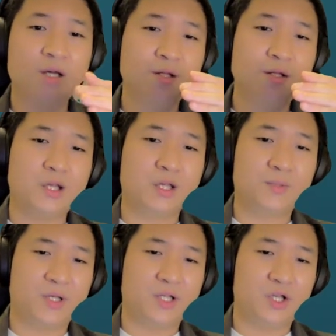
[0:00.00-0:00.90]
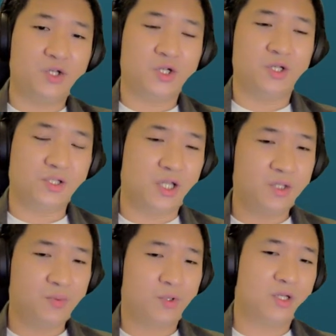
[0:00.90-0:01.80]
Then the expectation is
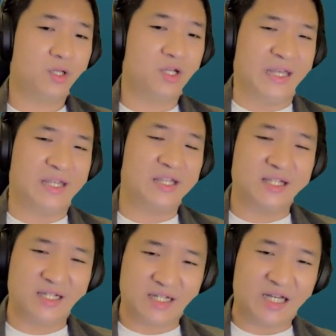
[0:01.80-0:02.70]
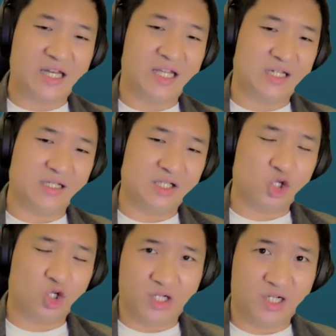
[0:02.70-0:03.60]
this person need a clear
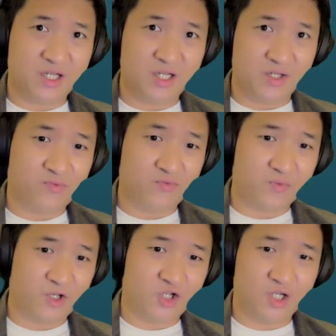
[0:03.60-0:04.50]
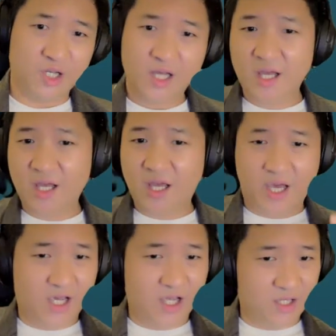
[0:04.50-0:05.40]
online information,
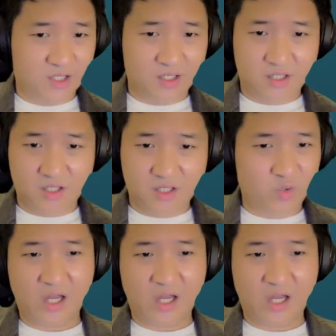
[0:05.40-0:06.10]
and you